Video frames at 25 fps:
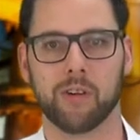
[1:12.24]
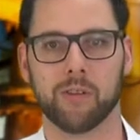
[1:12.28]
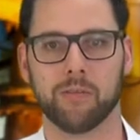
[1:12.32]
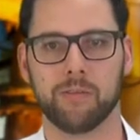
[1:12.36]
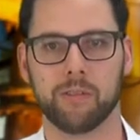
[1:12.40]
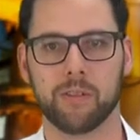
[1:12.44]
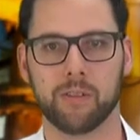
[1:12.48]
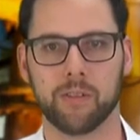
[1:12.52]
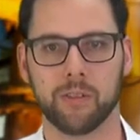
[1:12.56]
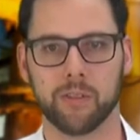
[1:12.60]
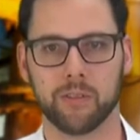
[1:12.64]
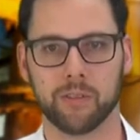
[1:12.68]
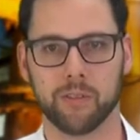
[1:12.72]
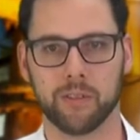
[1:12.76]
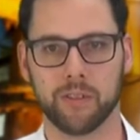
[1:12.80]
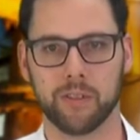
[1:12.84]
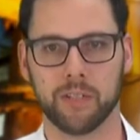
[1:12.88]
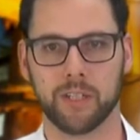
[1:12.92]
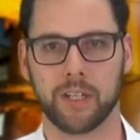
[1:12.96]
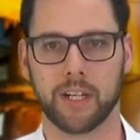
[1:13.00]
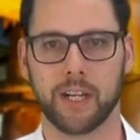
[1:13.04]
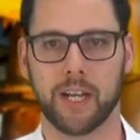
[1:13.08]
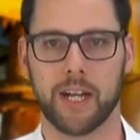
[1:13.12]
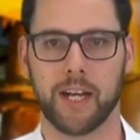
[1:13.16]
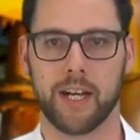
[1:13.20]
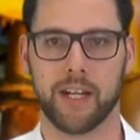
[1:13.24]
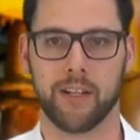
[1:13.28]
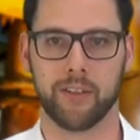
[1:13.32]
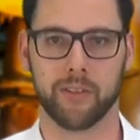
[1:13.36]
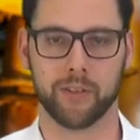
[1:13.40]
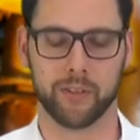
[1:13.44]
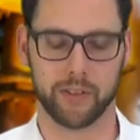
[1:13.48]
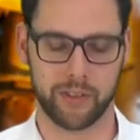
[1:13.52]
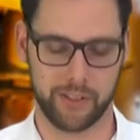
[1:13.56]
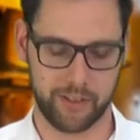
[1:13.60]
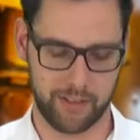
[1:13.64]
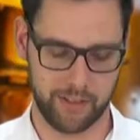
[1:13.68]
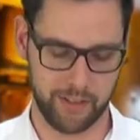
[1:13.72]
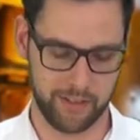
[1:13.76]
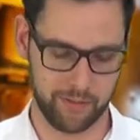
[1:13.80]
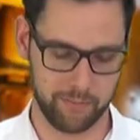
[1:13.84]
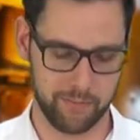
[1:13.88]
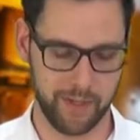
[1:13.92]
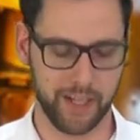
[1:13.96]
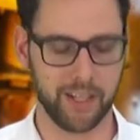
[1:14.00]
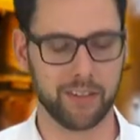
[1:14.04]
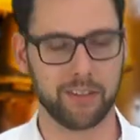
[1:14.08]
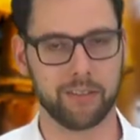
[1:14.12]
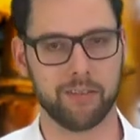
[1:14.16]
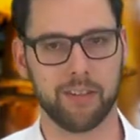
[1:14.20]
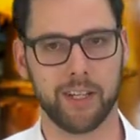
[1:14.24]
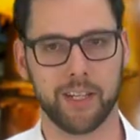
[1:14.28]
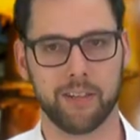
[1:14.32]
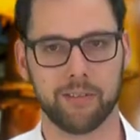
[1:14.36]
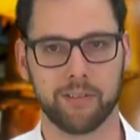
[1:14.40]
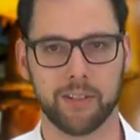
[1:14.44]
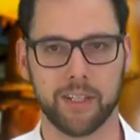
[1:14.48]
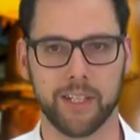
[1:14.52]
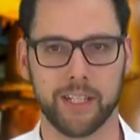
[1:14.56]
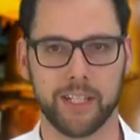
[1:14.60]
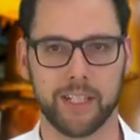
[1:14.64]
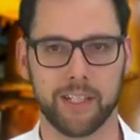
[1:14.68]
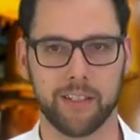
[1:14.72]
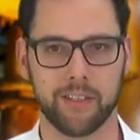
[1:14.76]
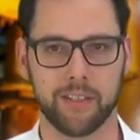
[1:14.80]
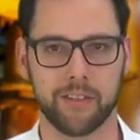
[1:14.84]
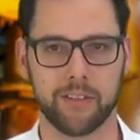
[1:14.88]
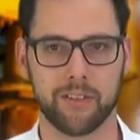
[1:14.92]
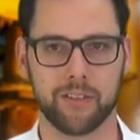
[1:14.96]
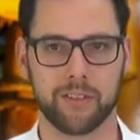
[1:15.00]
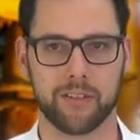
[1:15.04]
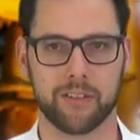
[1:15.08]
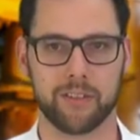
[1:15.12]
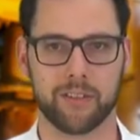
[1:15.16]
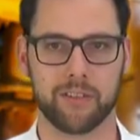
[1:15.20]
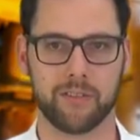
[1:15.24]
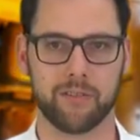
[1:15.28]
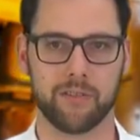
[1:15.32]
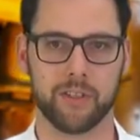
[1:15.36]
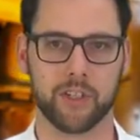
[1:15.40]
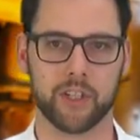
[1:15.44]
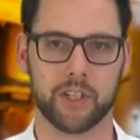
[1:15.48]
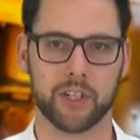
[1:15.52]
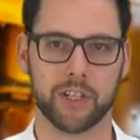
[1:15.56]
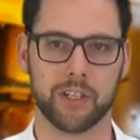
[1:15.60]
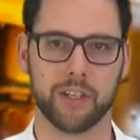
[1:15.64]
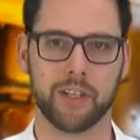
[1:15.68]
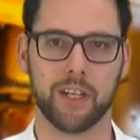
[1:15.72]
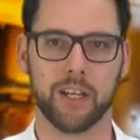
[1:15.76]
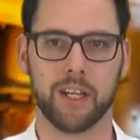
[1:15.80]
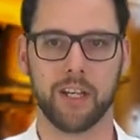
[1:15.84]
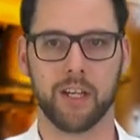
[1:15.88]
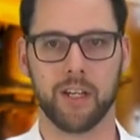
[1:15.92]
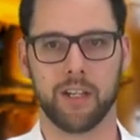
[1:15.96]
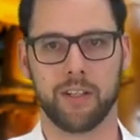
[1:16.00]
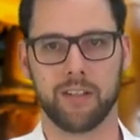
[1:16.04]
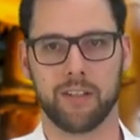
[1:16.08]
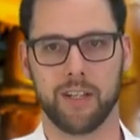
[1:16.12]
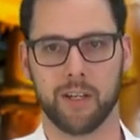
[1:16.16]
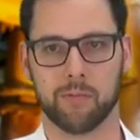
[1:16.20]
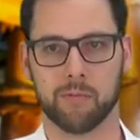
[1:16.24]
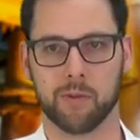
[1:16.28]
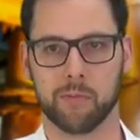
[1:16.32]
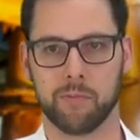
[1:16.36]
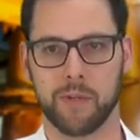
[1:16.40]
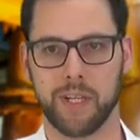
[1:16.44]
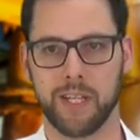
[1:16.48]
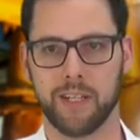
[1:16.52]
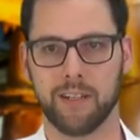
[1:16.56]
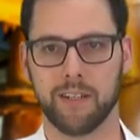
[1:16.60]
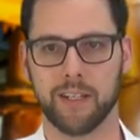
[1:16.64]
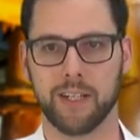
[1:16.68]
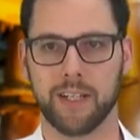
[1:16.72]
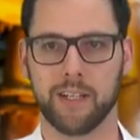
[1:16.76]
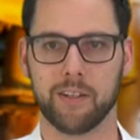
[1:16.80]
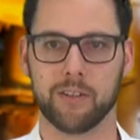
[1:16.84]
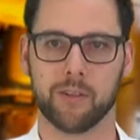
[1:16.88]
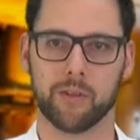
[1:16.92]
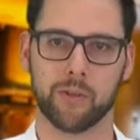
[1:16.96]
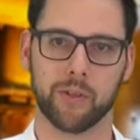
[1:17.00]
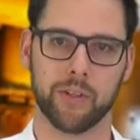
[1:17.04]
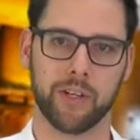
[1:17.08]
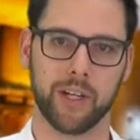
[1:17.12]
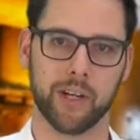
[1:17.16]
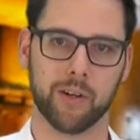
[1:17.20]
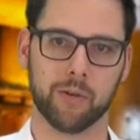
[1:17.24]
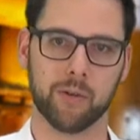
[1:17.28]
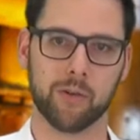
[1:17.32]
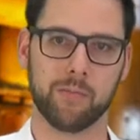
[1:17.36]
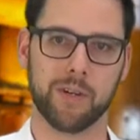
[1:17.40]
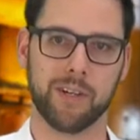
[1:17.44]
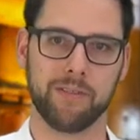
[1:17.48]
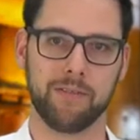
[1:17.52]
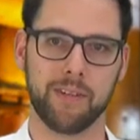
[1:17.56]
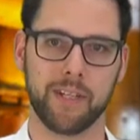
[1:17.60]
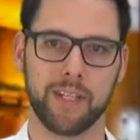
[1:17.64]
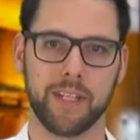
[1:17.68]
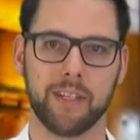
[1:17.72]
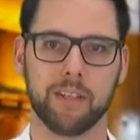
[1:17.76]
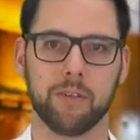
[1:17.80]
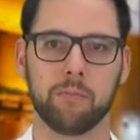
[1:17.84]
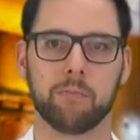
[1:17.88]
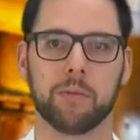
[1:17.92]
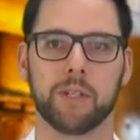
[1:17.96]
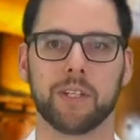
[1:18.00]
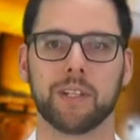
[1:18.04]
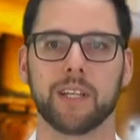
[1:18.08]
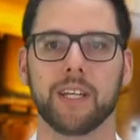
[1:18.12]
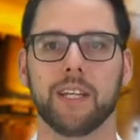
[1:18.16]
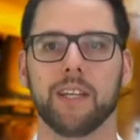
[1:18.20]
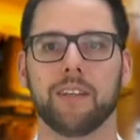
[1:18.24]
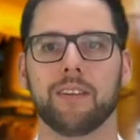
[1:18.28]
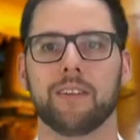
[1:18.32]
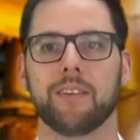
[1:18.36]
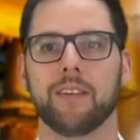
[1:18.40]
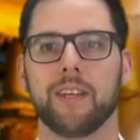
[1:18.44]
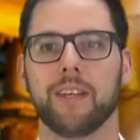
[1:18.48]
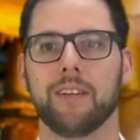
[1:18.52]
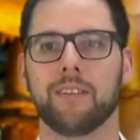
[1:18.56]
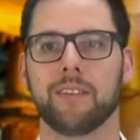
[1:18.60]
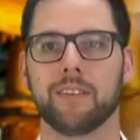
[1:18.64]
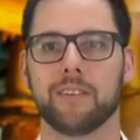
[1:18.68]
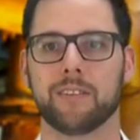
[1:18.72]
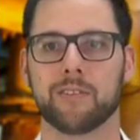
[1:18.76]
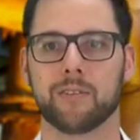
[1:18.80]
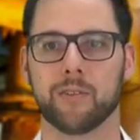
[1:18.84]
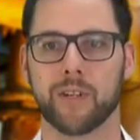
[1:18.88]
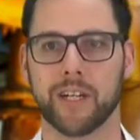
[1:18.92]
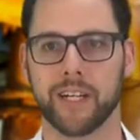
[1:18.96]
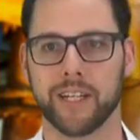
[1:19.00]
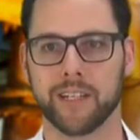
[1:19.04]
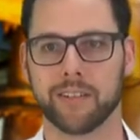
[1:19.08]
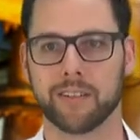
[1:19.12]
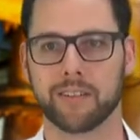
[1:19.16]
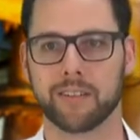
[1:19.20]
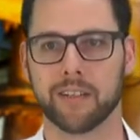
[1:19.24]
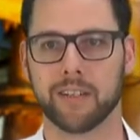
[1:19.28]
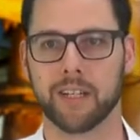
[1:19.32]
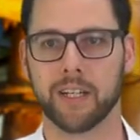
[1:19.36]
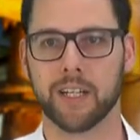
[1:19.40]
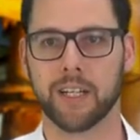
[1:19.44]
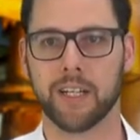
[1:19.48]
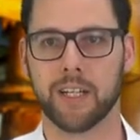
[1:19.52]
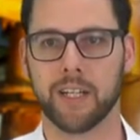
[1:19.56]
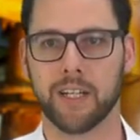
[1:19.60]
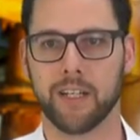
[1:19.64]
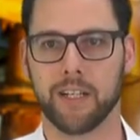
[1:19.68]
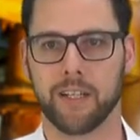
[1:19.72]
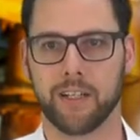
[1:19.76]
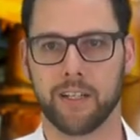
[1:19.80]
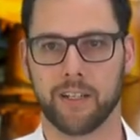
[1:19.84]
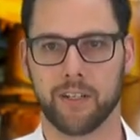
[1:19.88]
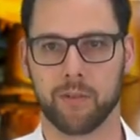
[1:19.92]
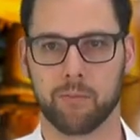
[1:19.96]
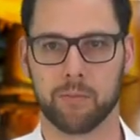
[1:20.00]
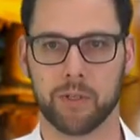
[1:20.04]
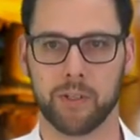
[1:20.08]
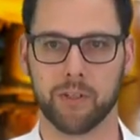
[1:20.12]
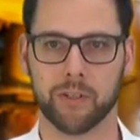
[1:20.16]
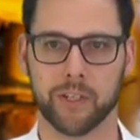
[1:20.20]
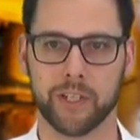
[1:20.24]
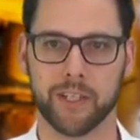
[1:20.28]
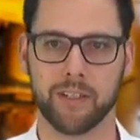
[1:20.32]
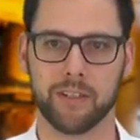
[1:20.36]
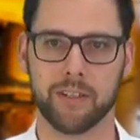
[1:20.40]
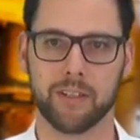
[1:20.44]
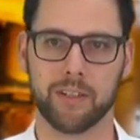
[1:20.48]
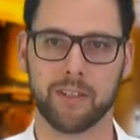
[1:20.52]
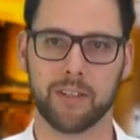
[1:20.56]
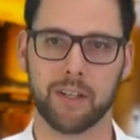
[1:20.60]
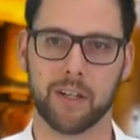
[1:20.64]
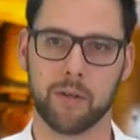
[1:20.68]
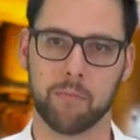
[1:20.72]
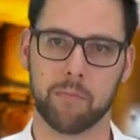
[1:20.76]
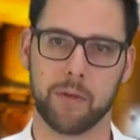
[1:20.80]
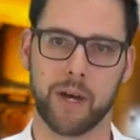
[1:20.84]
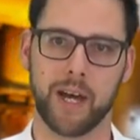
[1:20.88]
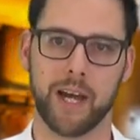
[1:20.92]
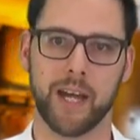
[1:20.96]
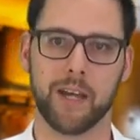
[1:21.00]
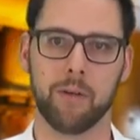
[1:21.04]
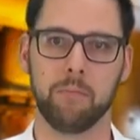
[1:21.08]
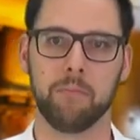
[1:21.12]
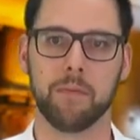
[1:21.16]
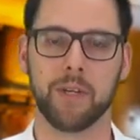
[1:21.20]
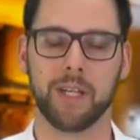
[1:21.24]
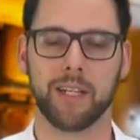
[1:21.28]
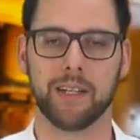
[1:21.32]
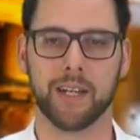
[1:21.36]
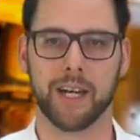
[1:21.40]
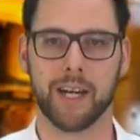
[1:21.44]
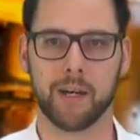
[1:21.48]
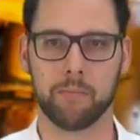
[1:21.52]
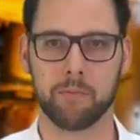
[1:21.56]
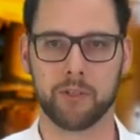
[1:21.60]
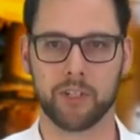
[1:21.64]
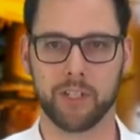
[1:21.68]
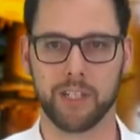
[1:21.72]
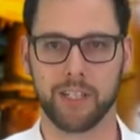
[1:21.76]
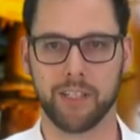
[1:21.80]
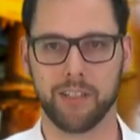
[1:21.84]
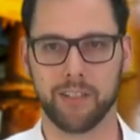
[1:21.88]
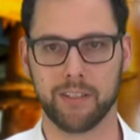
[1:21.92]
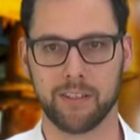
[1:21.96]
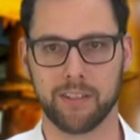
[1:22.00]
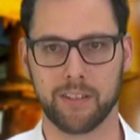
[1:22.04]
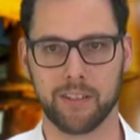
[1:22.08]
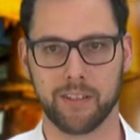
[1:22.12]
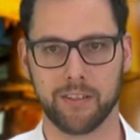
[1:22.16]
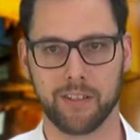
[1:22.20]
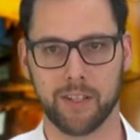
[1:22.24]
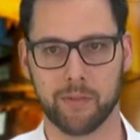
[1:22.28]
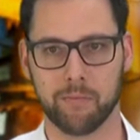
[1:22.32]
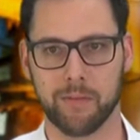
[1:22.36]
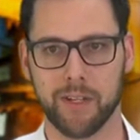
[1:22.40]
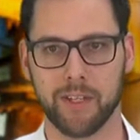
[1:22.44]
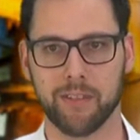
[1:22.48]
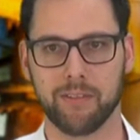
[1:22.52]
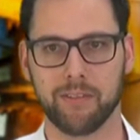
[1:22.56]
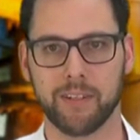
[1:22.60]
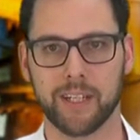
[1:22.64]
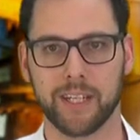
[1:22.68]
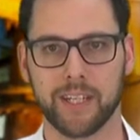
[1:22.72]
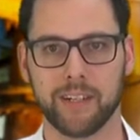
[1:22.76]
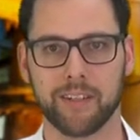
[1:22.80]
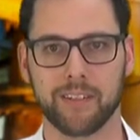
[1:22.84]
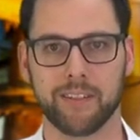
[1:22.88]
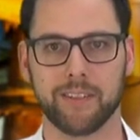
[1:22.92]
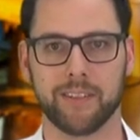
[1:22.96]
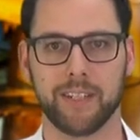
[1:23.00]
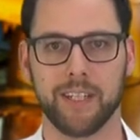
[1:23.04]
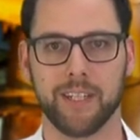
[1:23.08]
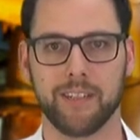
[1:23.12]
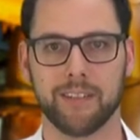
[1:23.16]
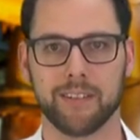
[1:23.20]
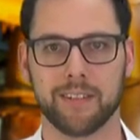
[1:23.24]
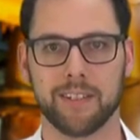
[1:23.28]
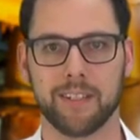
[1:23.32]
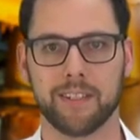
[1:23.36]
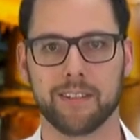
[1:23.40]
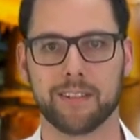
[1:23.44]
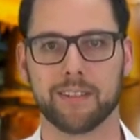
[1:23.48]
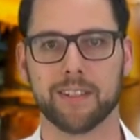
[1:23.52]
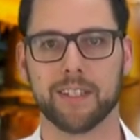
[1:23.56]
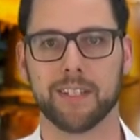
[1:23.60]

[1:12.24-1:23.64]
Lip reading: The measuring spot ratio between the thermometer and the surface is 60 to 1, which means that at 60 centimeters, the measuring spot is 1 centimeter in diameter.